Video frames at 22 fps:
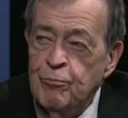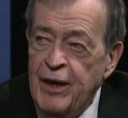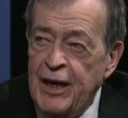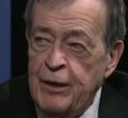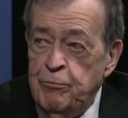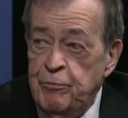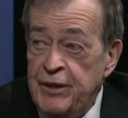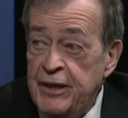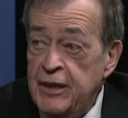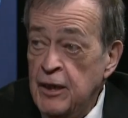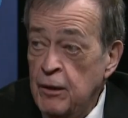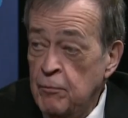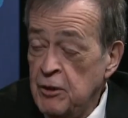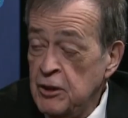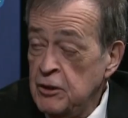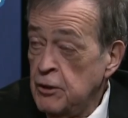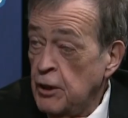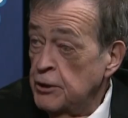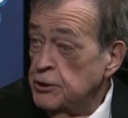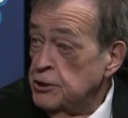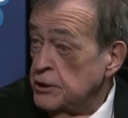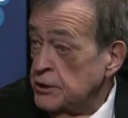might become a
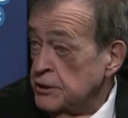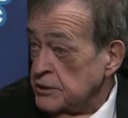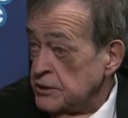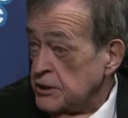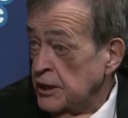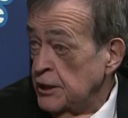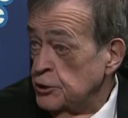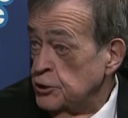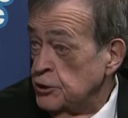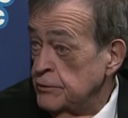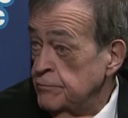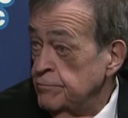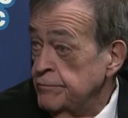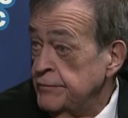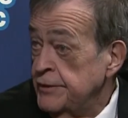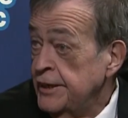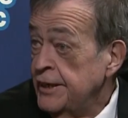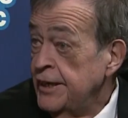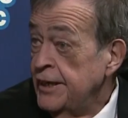larger discussion